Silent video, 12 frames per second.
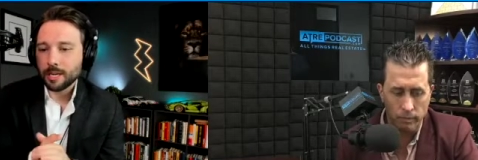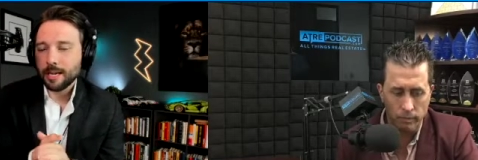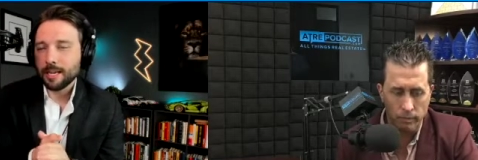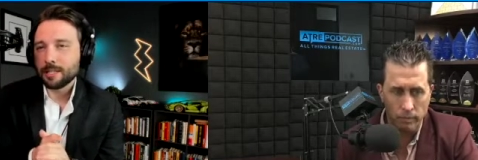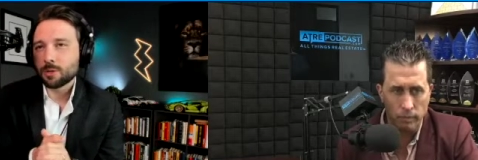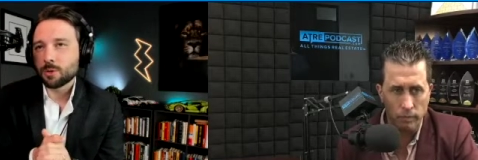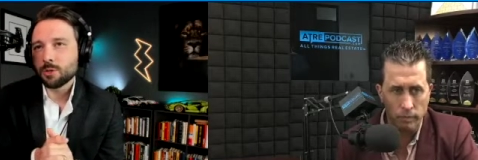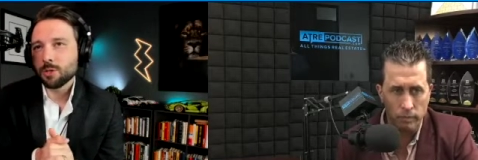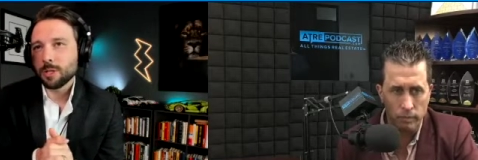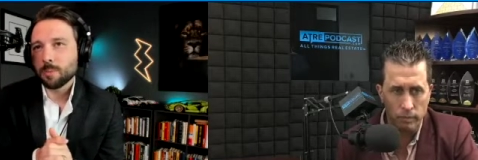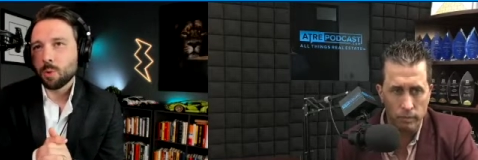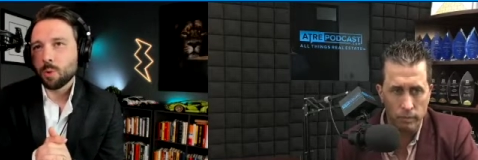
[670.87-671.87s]
Speaker 1: it's
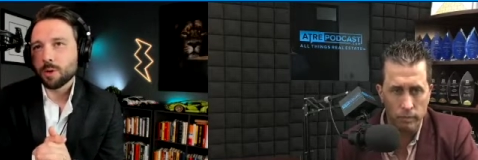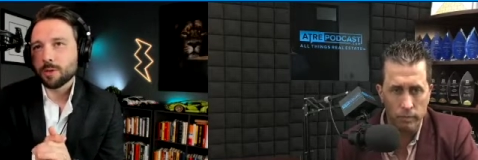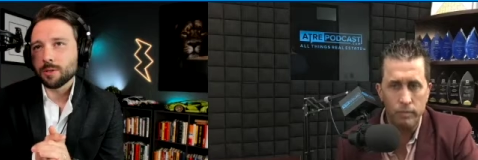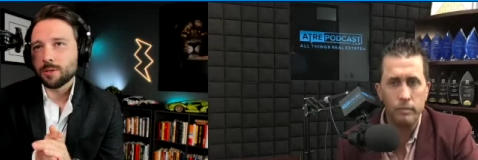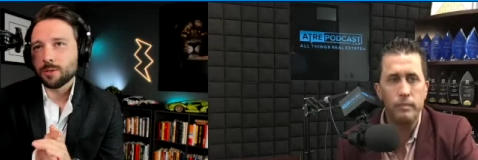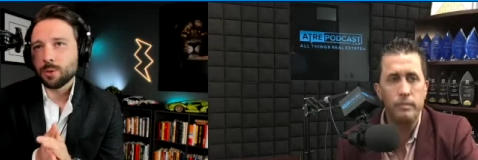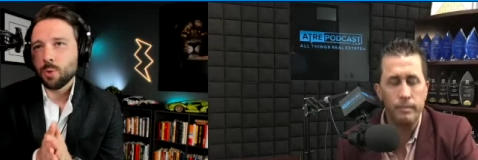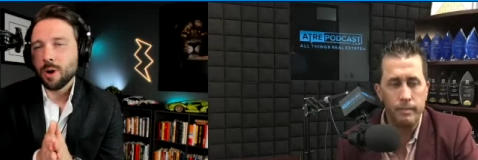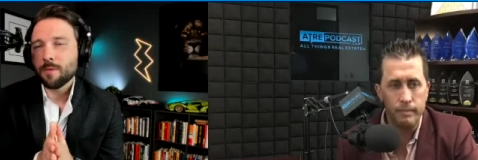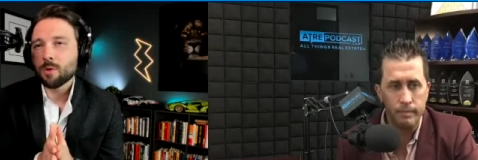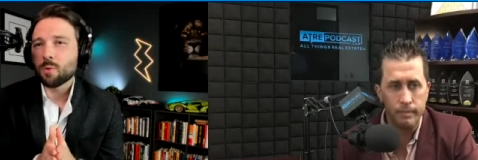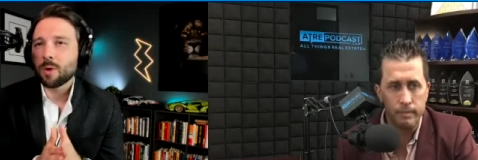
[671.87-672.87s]
crucially important to
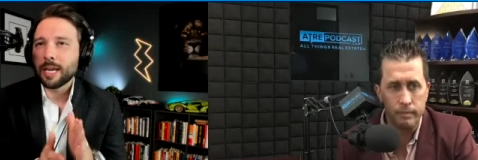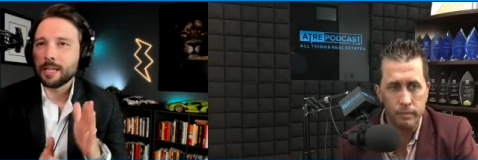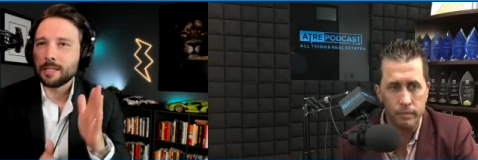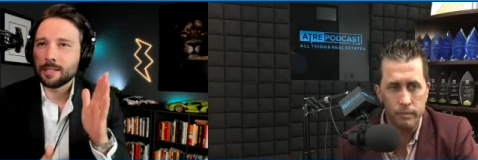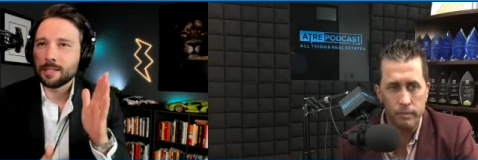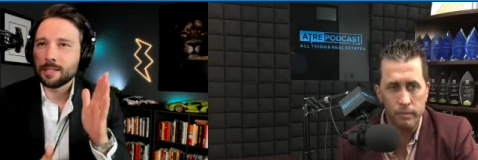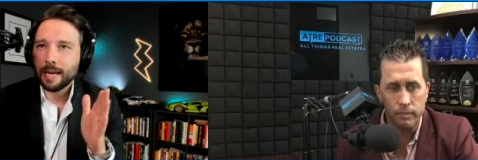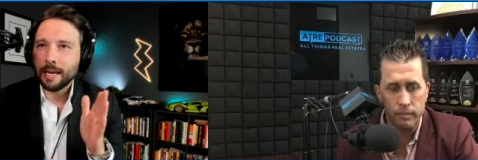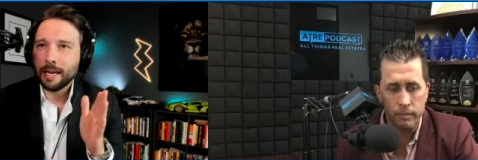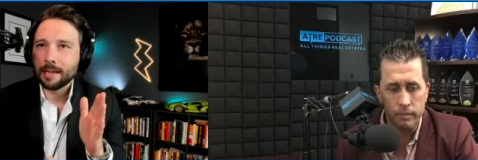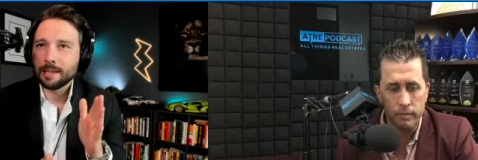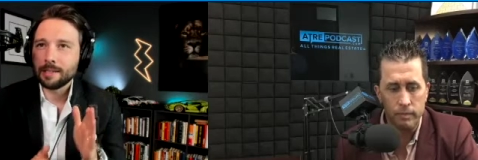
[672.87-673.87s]
whoever raised their
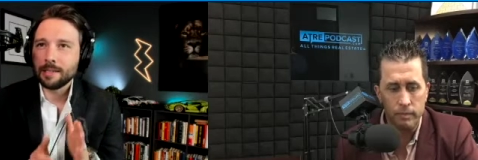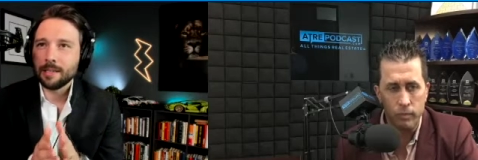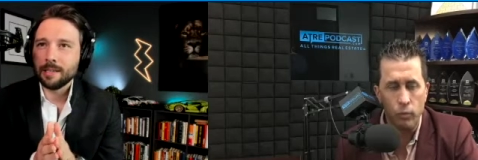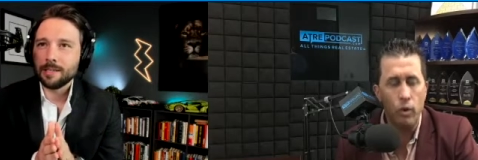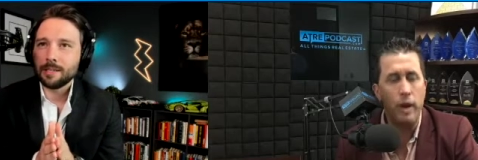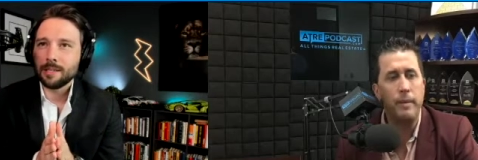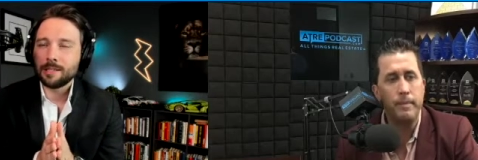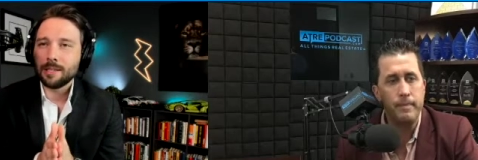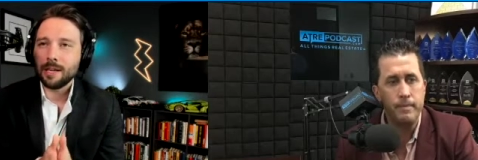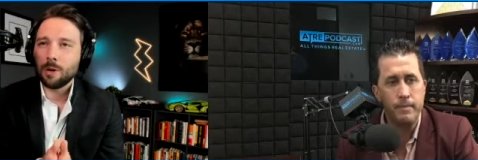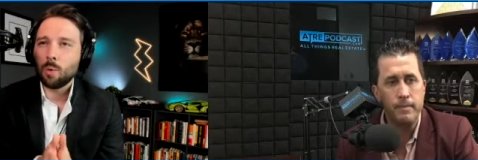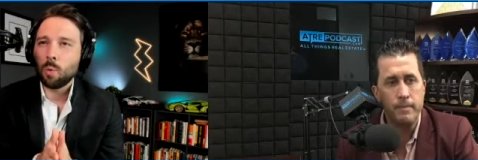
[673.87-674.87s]
hand is it's
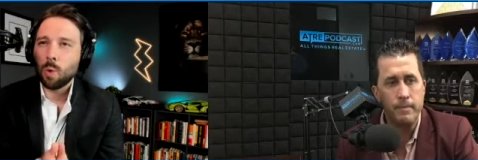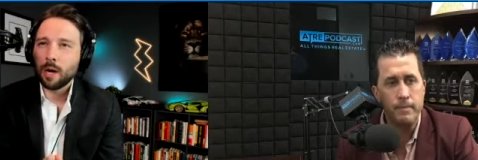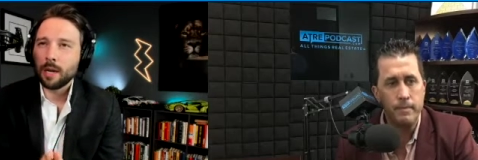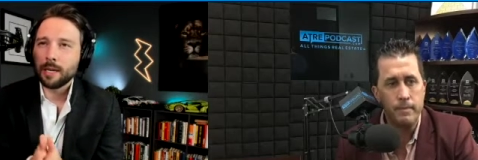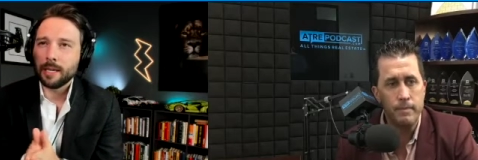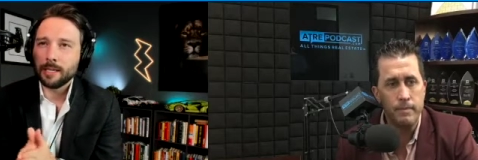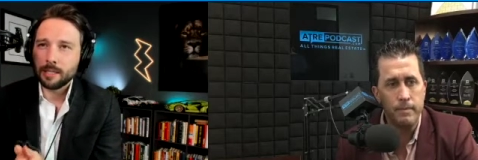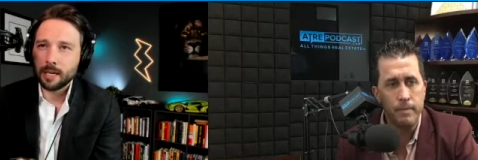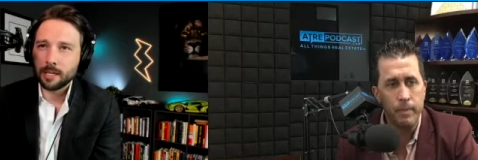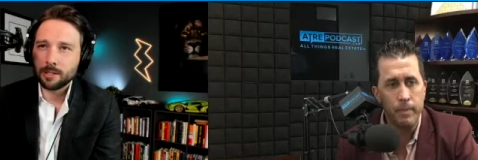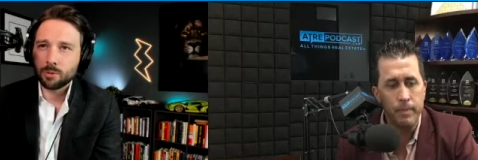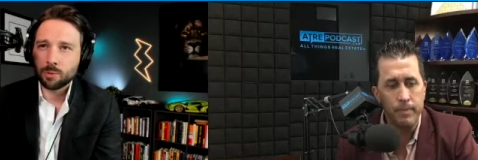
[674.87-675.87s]
not a one and
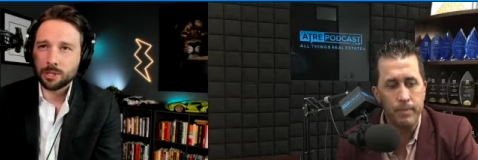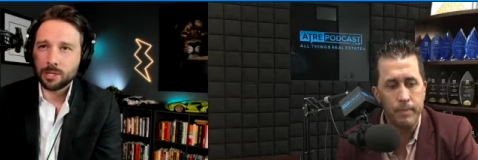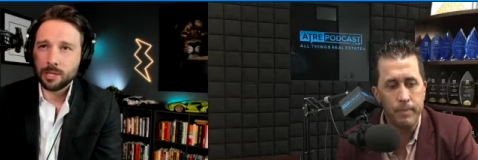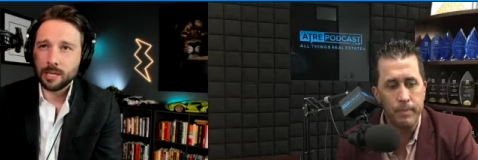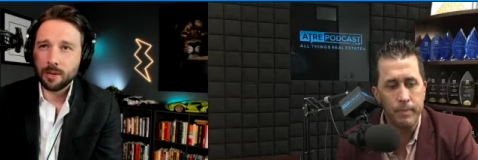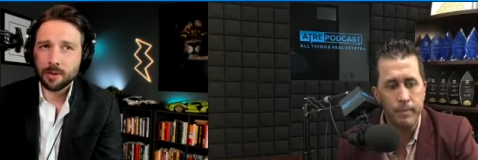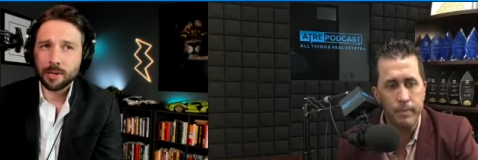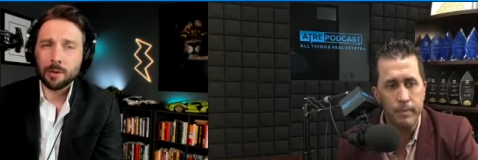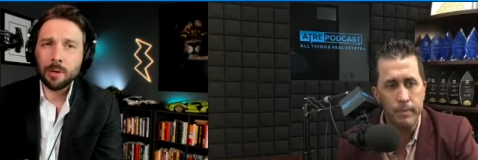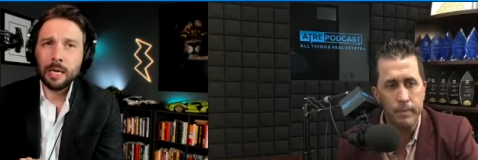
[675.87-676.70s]
done sort of scenario.